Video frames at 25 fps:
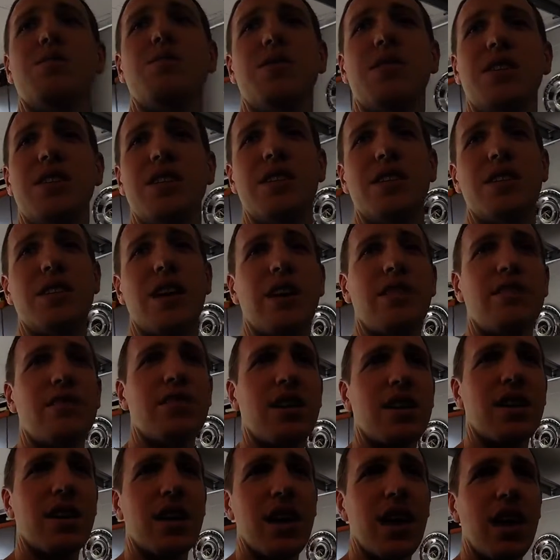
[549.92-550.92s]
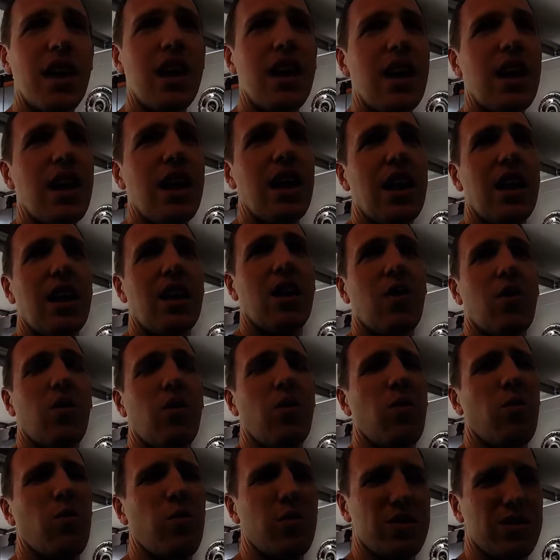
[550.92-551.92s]
what she says here.
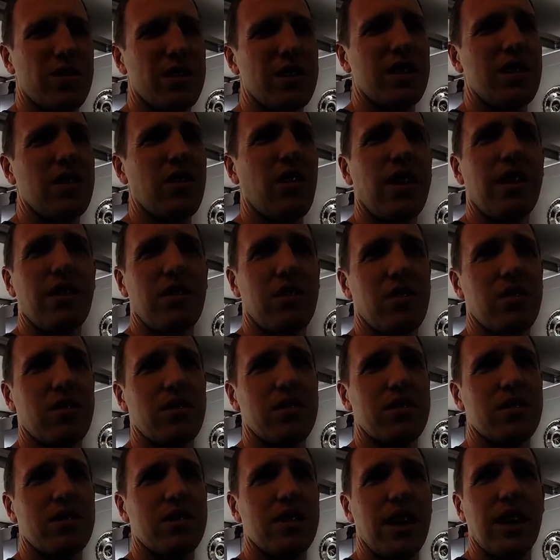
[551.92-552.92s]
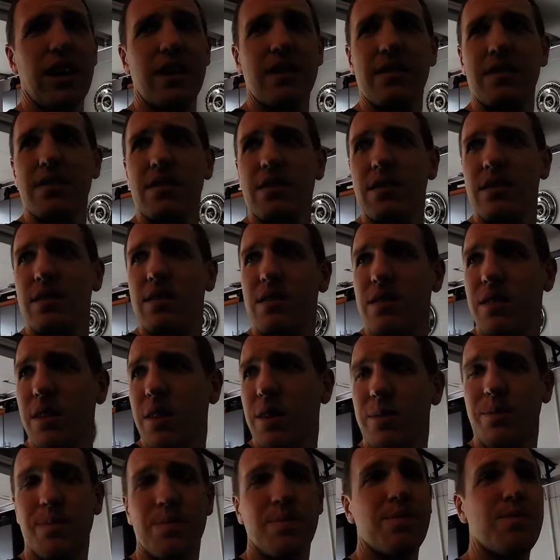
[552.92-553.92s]
We'll see though how long this takes.
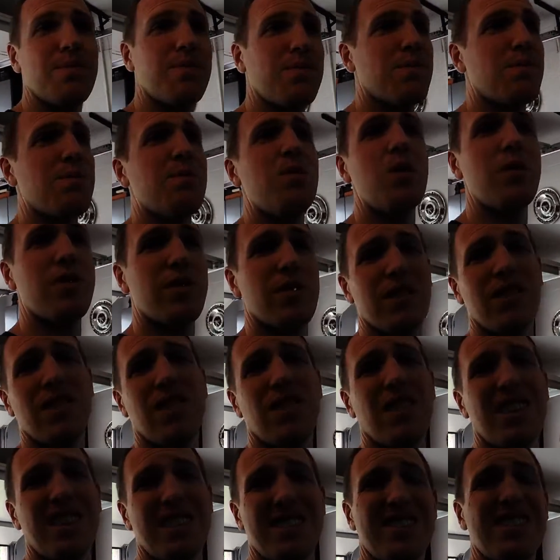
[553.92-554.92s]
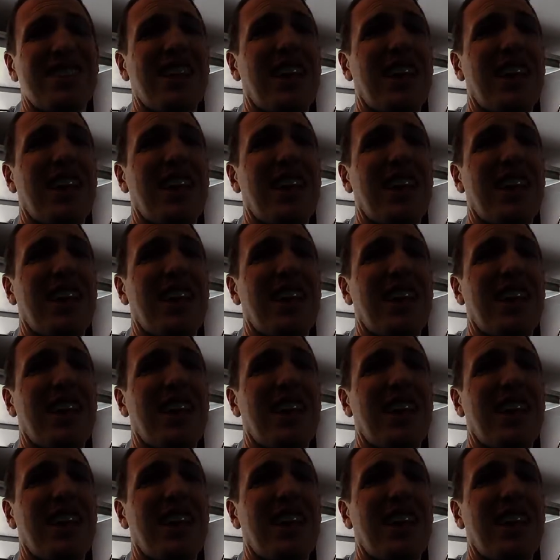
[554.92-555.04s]
So moving along, it's